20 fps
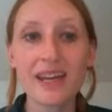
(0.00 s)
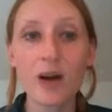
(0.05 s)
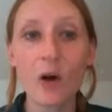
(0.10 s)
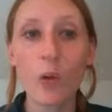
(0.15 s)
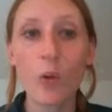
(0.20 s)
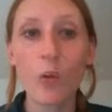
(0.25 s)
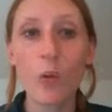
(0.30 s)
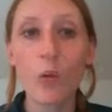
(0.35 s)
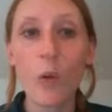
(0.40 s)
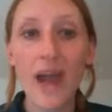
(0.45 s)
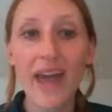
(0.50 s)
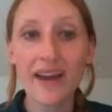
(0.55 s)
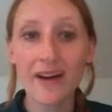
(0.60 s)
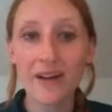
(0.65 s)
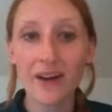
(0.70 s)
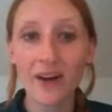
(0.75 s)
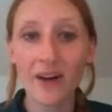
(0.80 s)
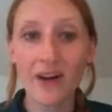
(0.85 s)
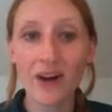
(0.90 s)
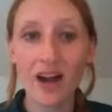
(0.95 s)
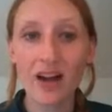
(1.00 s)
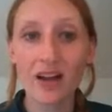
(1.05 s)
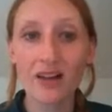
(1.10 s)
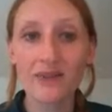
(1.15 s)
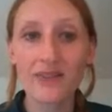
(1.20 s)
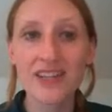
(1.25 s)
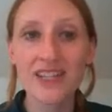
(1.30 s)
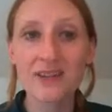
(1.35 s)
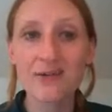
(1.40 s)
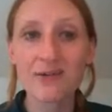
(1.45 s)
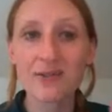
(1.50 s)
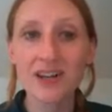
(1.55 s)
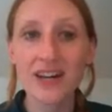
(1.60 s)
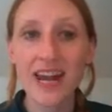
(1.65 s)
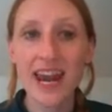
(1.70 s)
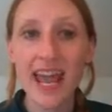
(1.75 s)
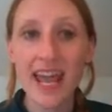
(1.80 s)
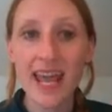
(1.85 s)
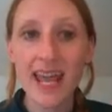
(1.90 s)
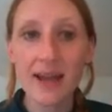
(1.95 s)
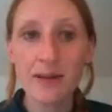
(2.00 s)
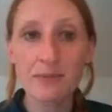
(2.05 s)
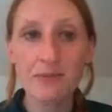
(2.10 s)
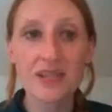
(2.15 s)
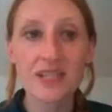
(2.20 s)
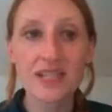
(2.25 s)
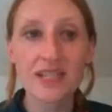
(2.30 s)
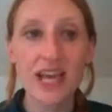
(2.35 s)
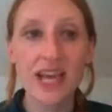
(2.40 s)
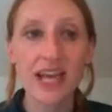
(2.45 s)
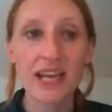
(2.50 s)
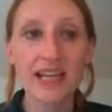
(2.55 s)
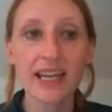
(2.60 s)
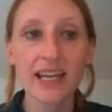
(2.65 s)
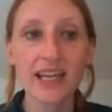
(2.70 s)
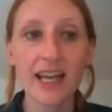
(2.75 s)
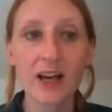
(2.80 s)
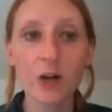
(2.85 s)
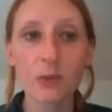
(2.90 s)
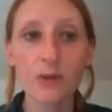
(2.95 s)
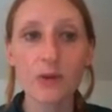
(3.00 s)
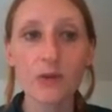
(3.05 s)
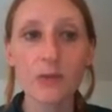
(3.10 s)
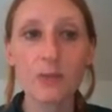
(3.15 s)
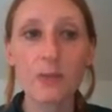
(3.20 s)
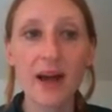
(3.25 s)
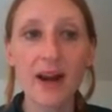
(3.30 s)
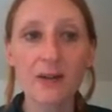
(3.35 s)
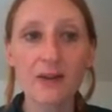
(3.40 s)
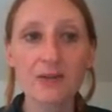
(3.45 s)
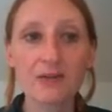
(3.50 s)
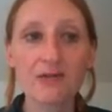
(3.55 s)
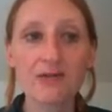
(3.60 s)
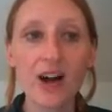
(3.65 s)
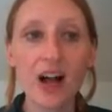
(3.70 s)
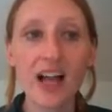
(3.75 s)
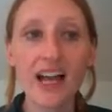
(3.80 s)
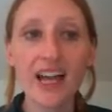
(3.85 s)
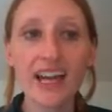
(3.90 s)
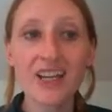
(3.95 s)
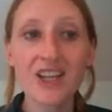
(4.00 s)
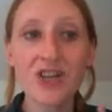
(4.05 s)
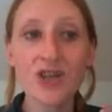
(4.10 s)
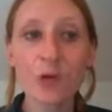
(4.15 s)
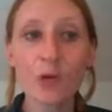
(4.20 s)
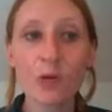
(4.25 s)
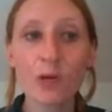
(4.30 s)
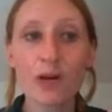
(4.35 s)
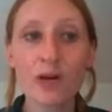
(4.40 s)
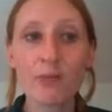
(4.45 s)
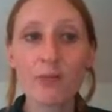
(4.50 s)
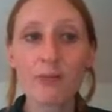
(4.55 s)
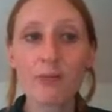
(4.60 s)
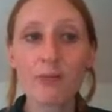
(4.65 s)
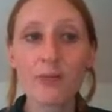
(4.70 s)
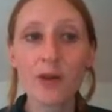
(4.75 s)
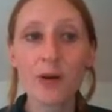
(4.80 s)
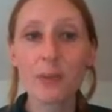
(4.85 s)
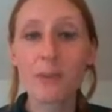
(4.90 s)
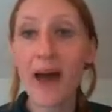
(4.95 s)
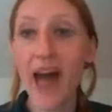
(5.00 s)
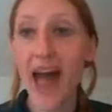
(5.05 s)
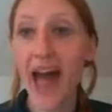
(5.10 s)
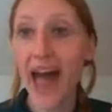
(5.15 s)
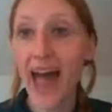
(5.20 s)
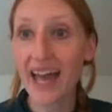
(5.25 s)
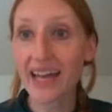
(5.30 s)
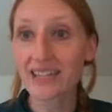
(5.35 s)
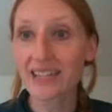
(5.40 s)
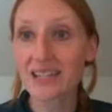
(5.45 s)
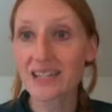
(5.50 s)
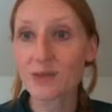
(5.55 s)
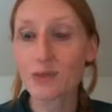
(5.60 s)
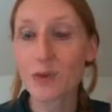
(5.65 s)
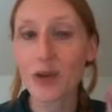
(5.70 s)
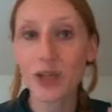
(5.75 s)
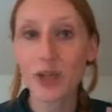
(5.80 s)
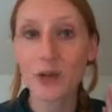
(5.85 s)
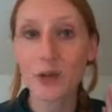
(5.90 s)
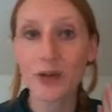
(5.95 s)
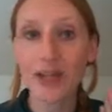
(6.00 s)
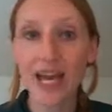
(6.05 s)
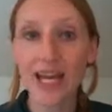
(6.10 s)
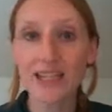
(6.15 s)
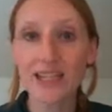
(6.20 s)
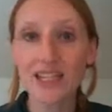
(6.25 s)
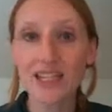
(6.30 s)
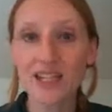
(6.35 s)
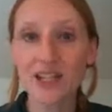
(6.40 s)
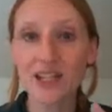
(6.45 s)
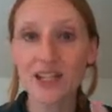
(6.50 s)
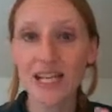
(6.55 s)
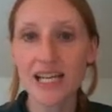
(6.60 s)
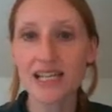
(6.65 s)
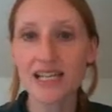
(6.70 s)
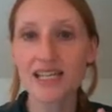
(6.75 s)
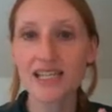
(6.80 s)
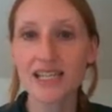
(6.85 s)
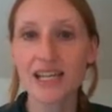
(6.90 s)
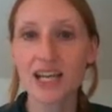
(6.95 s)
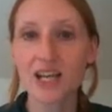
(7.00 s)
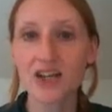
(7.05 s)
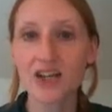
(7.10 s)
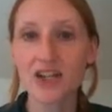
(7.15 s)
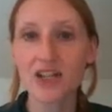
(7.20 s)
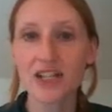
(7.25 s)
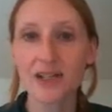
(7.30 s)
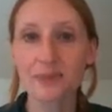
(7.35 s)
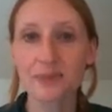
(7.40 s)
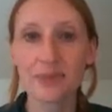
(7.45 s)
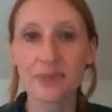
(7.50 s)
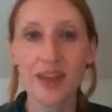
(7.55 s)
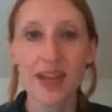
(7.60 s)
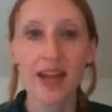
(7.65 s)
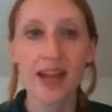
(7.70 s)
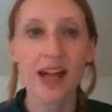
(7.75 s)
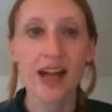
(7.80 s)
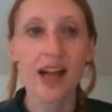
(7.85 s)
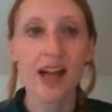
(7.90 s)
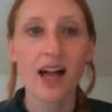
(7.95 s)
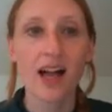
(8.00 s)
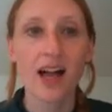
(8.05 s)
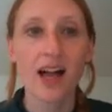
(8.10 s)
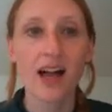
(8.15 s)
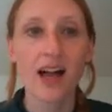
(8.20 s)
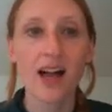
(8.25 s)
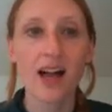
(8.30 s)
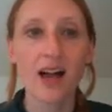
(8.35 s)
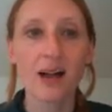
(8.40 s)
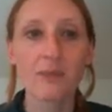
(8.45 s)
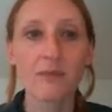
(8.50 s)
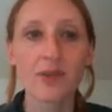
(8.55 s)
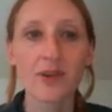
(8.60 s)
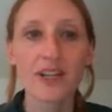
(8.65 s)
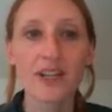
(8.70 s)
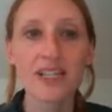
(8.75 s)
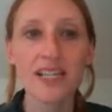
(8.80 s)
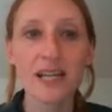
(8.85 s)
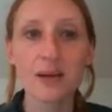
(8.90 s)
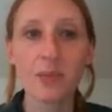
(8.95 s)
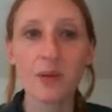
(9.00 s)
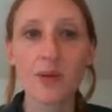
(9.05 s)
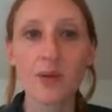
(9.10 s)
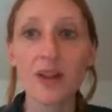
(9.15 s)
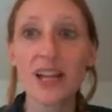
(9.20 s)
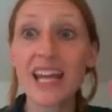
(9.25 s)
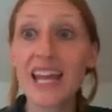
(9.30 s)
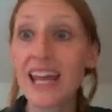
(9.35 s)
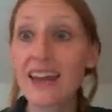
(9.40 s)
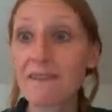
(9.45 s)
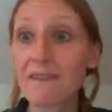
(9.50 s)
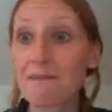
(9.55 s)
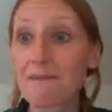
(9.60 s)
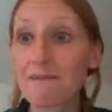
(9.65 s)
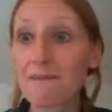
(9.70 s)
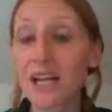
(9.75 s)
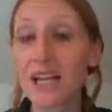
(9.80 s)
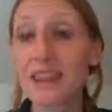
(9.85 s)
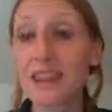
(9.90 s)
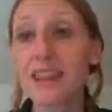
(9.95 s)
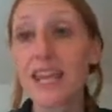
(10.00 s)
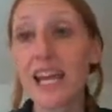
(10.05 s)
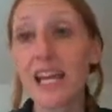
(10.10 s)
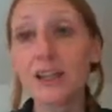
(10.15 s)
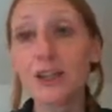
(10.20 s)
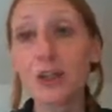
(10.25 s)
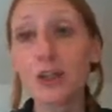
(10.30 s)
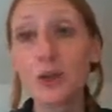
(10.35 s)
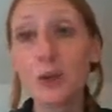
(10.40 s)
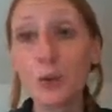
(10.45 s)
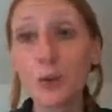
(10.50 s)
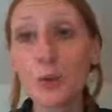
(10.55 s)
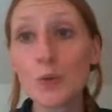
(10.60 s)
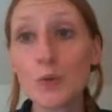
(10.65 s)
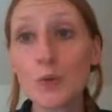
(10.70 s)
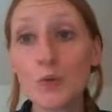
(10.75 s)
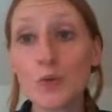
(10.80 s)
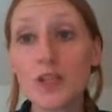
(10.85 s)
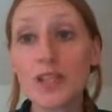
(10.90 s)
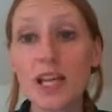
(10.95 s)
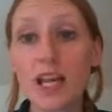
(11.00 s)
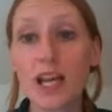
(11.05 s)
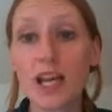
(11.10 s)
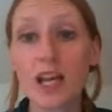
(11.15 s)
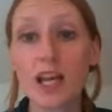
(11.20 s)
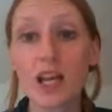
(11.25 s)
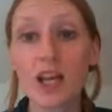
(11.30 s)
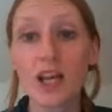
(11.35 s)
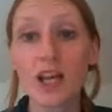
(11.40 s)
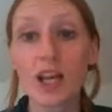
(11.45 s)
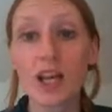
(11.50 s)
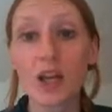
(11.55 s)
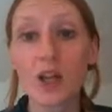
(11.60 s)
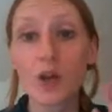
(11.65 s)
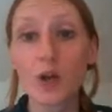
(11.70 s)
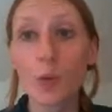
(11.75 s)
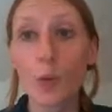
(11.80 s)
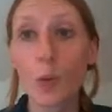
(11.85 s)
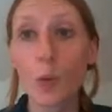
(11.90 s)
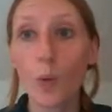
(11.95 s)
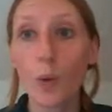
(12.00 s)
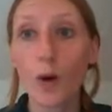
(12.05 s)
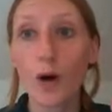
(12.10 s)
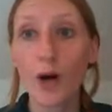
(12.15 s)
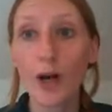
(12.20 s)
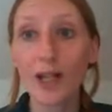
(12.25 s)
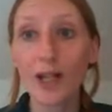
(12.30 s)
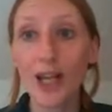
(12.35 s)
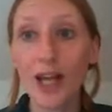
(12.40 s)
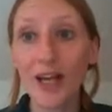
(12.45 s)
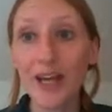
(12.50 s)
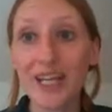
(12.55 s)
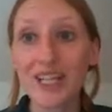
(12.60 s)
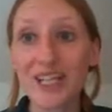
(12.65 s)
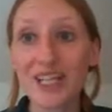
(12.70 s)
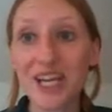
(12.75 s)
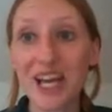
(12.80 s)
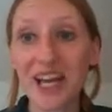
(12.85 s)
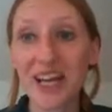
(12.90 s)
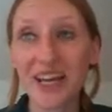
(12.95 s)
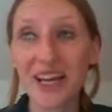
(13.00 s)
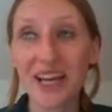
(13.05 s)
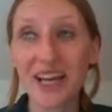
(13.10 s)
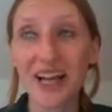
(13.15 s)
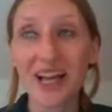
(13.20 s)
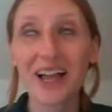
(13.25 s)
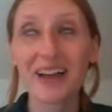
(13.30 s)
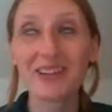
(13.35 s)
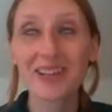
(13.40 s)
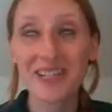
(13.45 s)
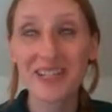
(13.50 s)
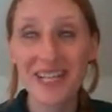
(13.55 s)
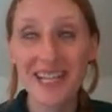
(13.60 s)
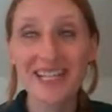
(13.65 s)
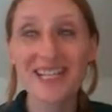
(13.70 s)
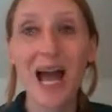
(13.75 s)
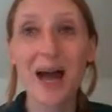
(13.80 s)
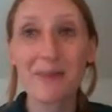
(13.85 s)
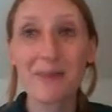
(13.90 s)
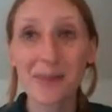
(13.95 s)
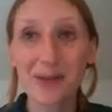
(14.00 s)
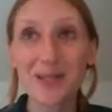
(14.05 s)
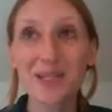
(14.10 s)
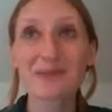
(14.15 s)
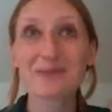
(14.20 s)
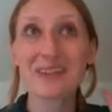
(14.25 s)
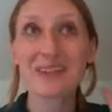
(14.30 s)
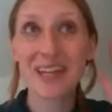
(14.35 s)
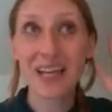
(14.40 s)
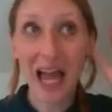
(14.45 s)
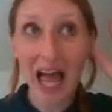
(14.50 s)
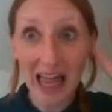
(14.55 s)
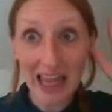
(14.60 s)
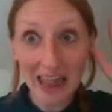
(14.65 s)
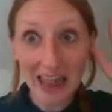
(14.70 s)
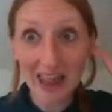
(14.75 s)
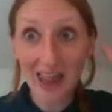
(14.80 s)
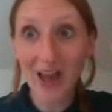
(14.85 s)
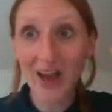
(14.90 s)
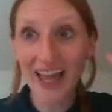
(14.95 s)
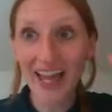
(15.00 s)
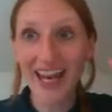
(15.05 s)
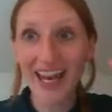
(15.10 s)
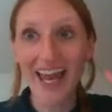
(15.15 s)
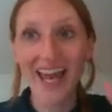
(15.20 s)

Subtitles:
aware of the different names can help you better find your bags when you get to your destination. For example, if they lose your luggage, which has happened to me a lot,